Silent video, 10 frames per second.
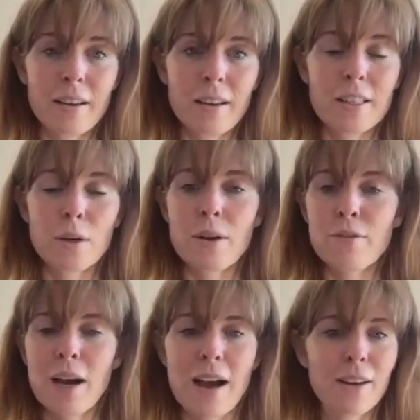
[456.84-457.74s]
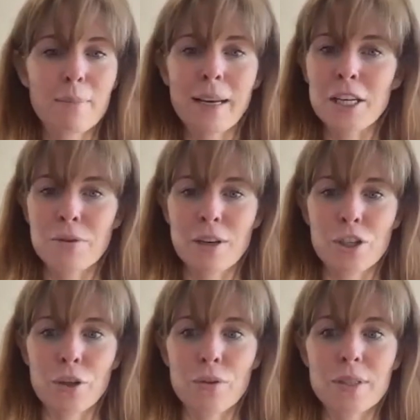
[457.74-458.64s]
So if you're having bladder
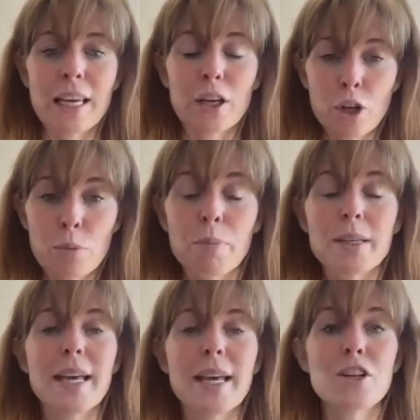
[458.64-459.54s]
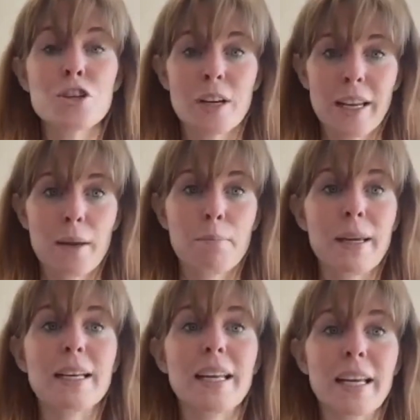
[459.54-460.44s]
issues, it could potentially
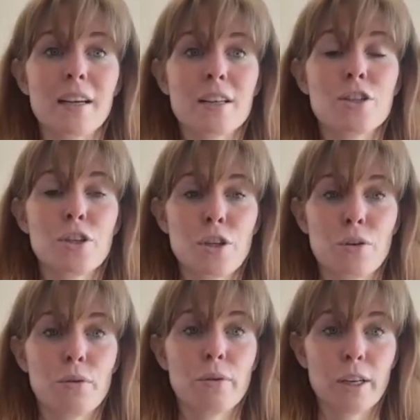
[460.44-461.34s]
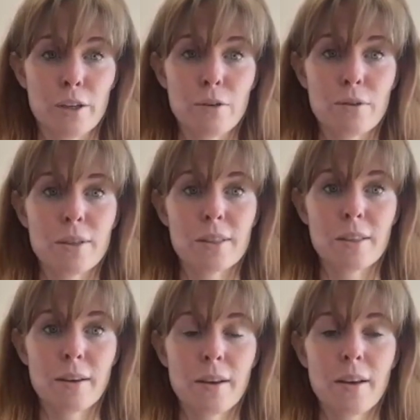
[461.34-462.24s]
be linked to the
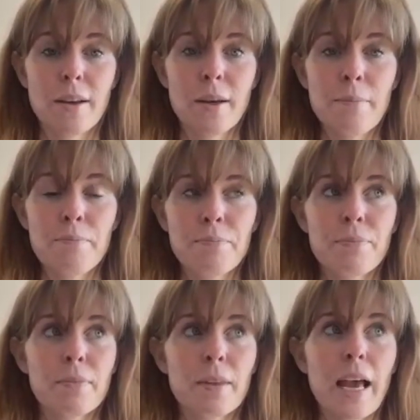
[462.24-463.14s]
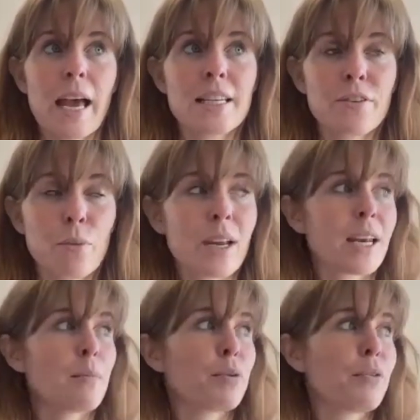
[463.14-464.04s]
glutes. And if we can
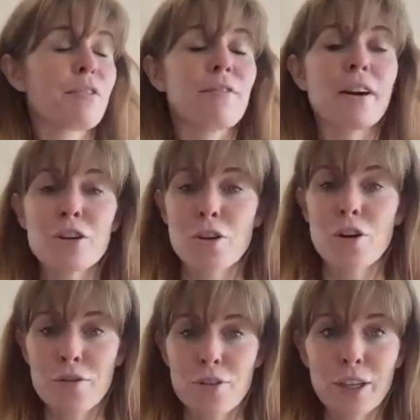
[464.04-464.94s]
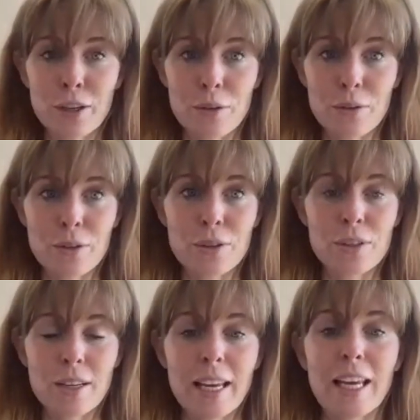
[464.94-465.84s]
improve the function of the
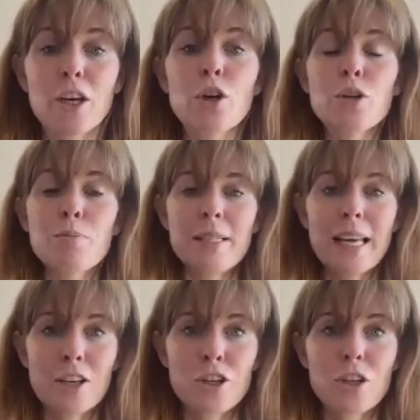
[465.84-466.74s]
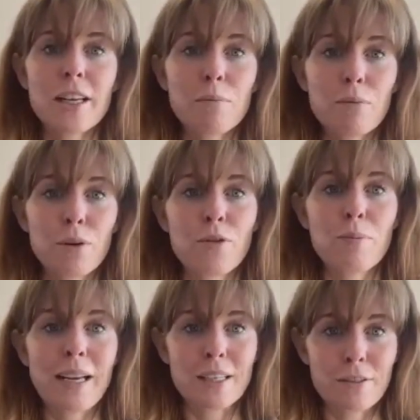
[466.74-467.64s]
glutes, it could potentially improve
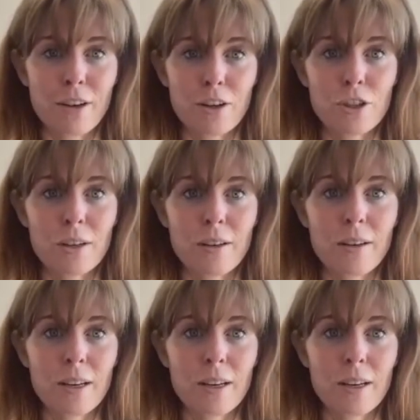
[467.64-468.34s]
bladder function.